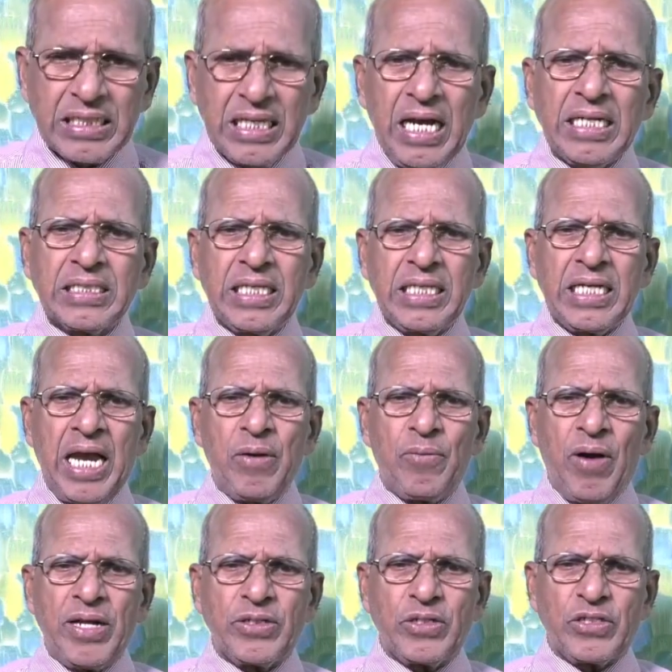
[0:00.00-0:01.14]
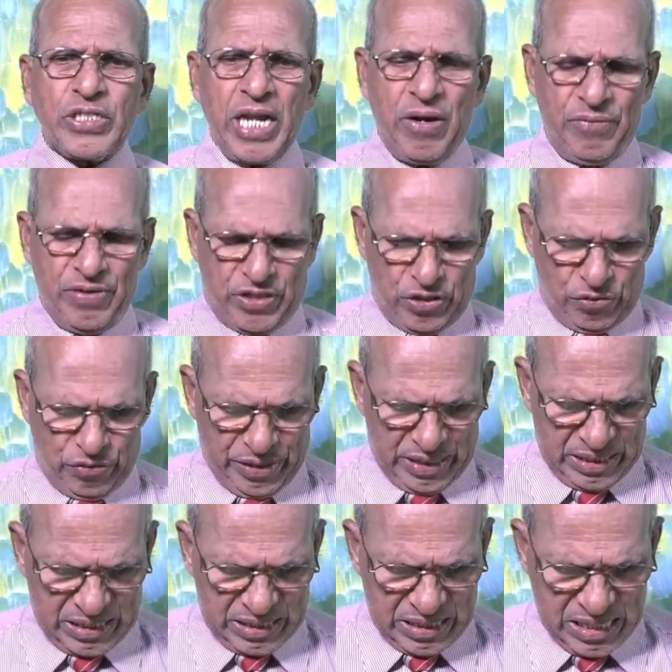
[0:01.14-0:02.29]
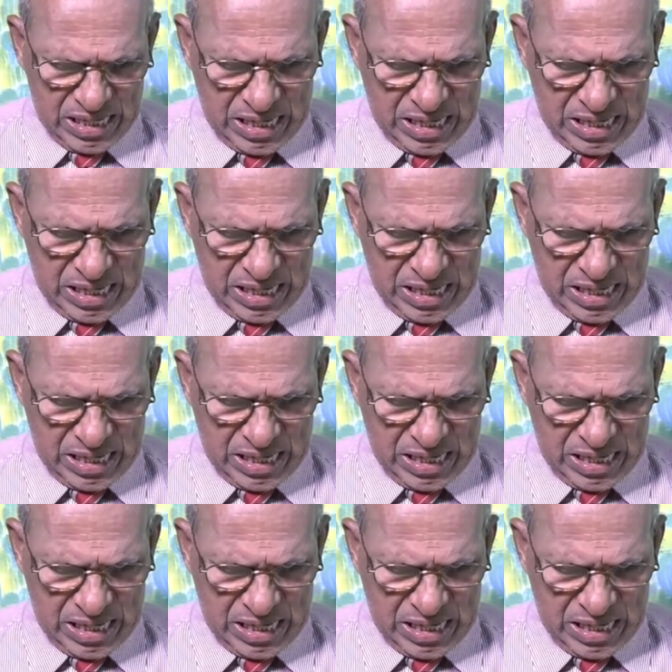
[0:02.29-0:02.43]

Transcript: third thing I want to share with you is,